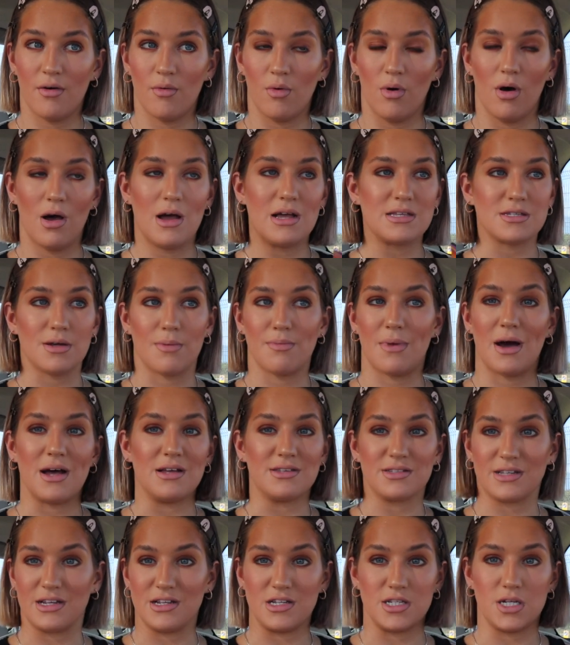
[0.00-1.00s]
Well, it is on
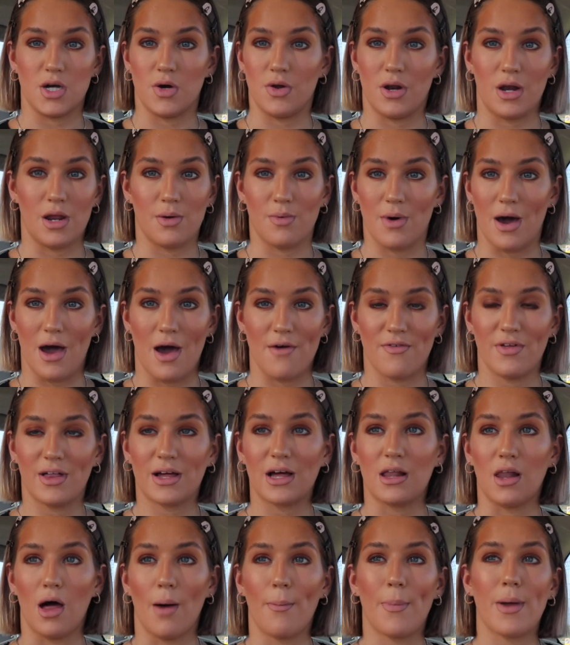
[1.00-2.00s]
my skin tone anyway. I feel
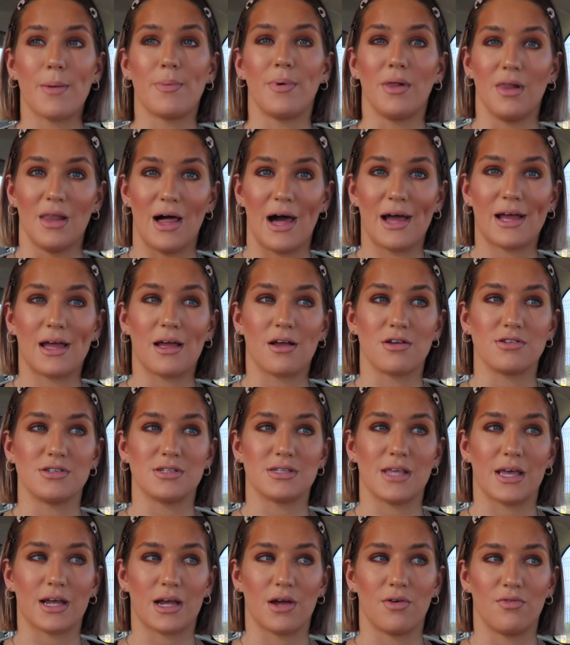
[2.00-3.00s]
like a lot of people like it because
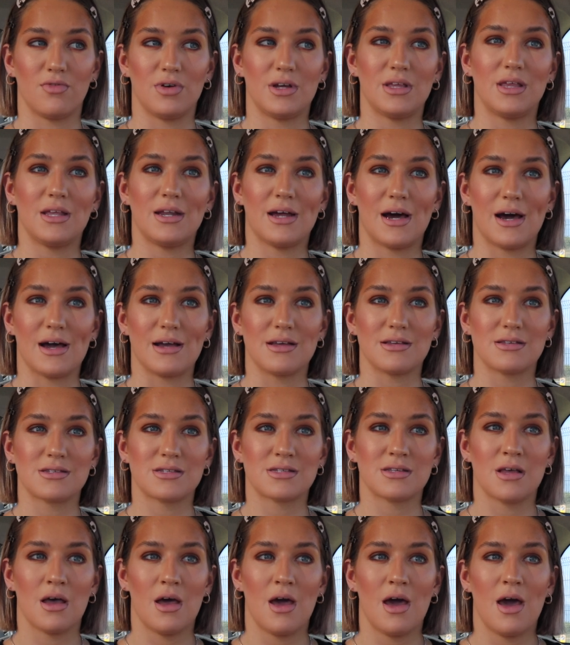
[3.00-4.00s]
it's like a really
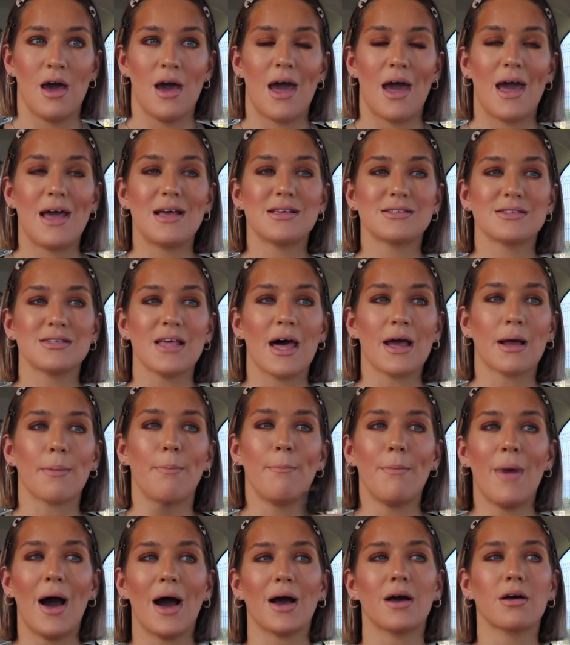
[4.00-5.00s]
nice, it's
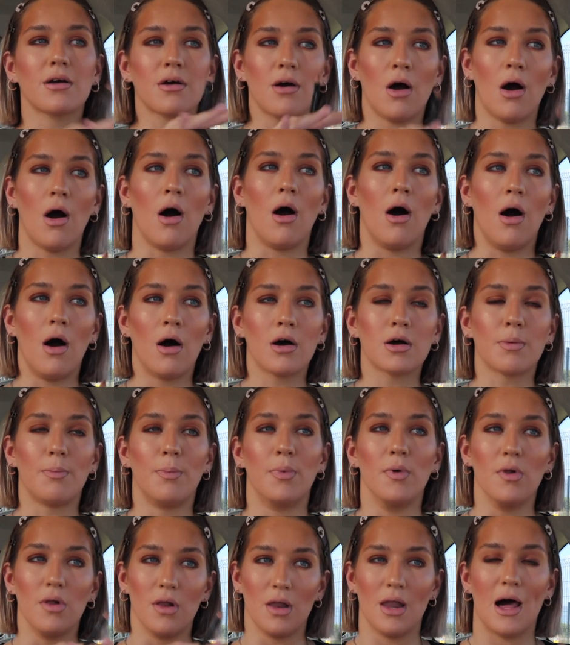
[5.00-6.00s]
like MAC Cork,
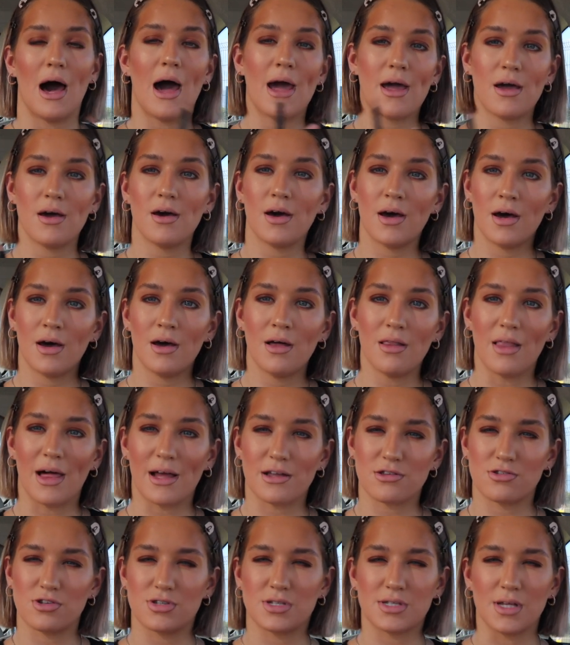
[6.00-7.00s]
but lighter,
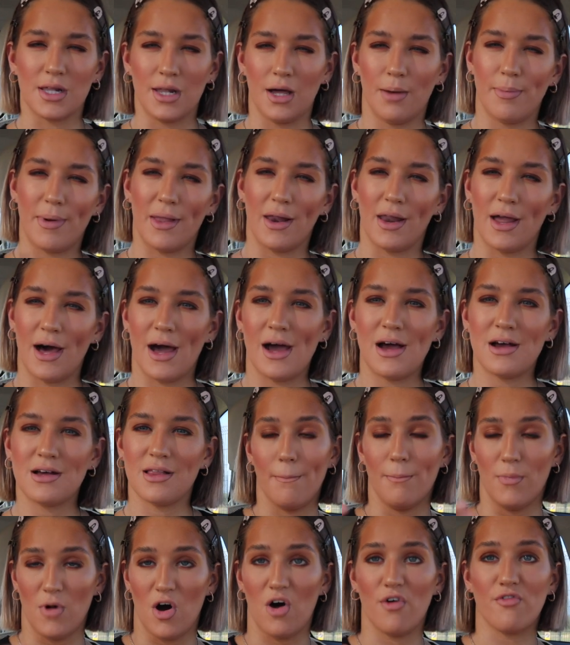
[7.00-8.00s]
like just a little bit lighter.
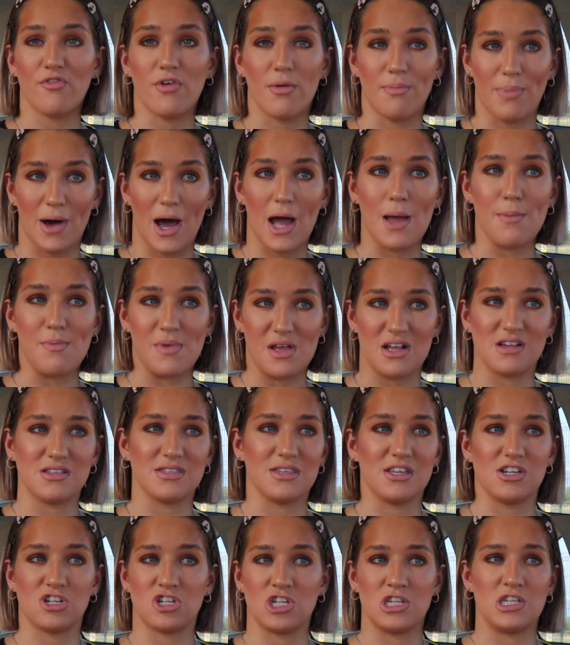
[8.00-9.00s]
Morphe Bite Me
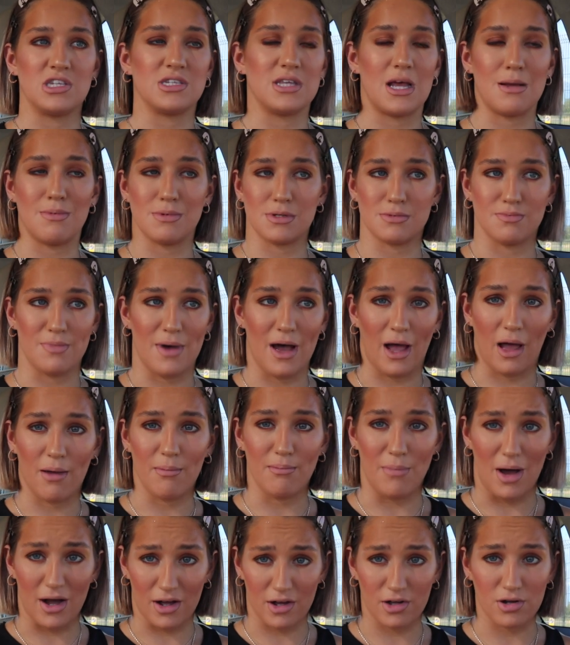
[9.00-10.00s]
is literally the same as MAC
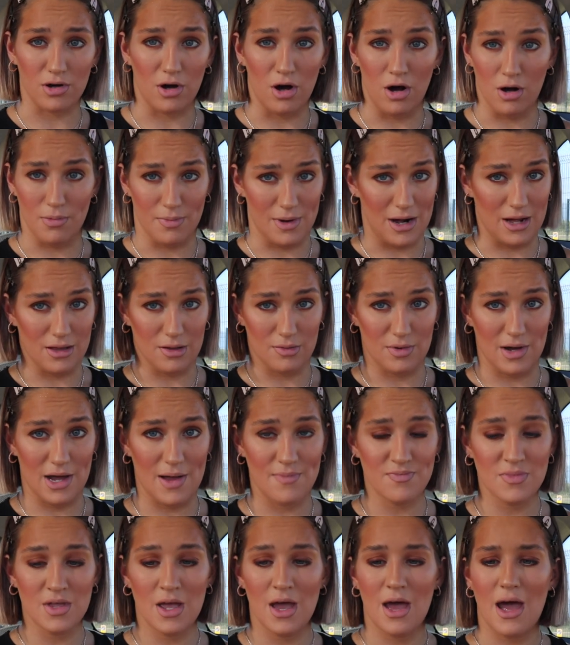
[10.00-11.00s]
Cork, by the
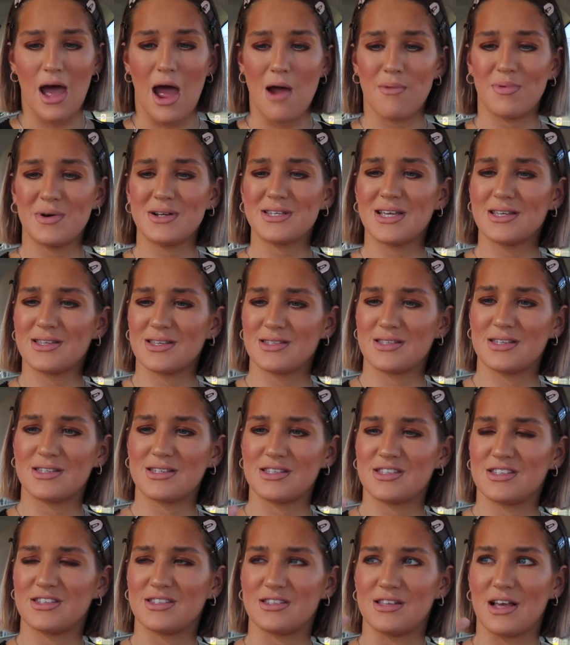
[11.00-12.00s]
way. Everybody says that
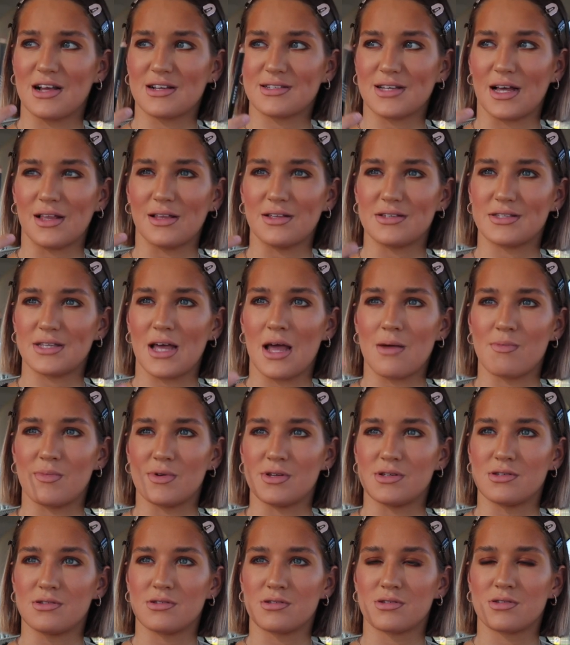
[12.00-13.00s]
this is exactly the same
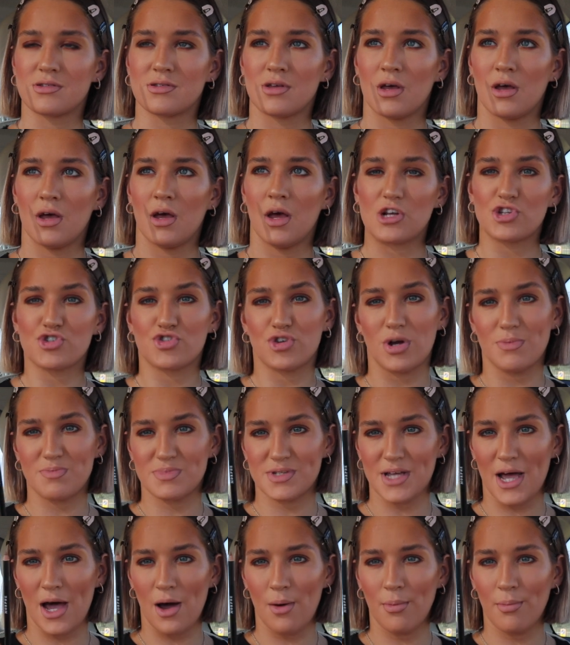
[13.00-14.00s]
as Strip
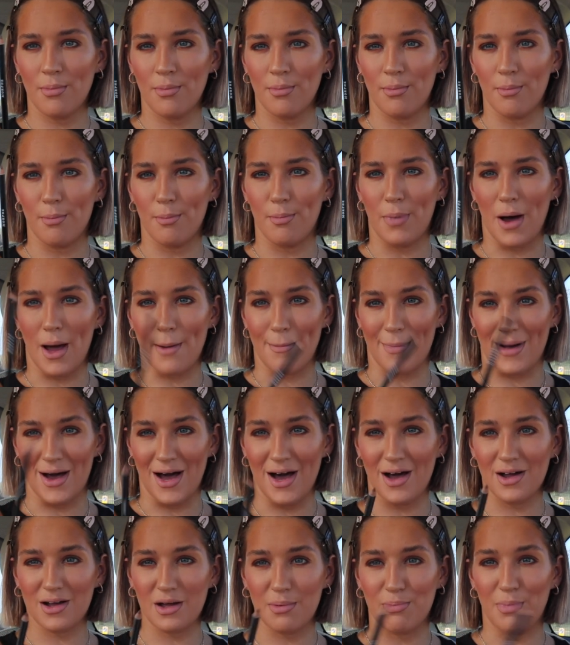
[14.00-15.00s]
Down by
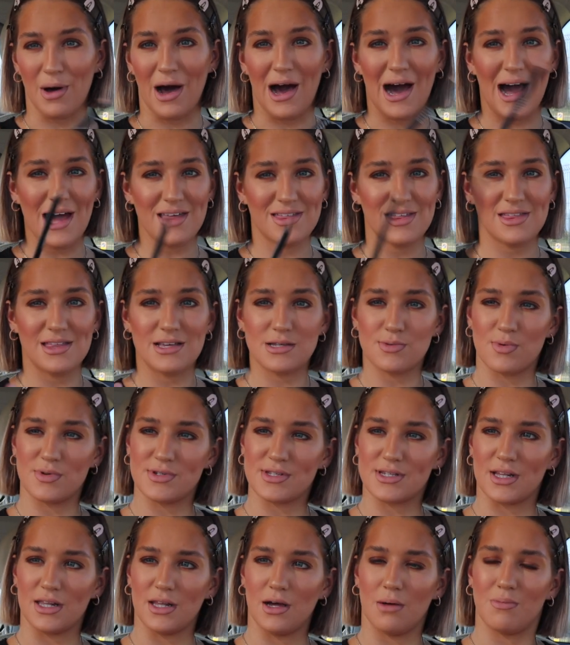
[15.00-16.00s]
MAC, but I think this
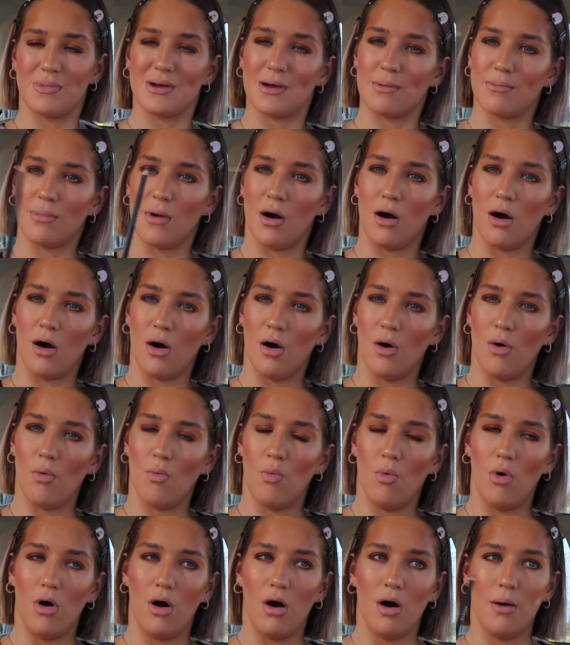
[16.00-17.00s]
one's a little bit more
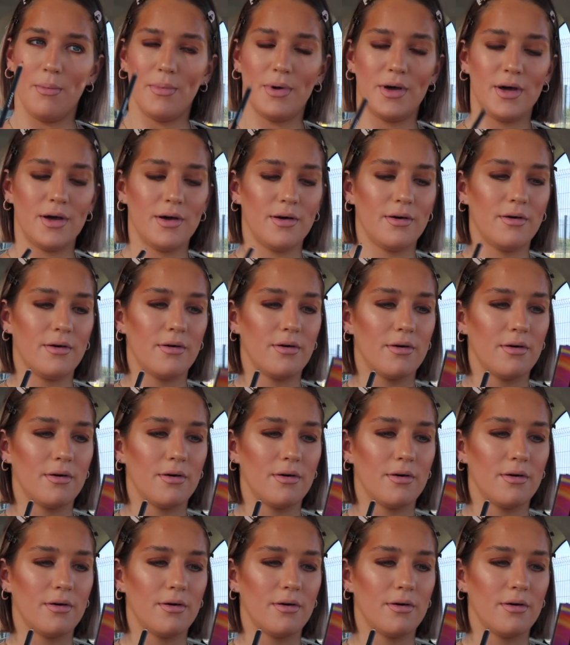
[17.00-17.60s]
warmer.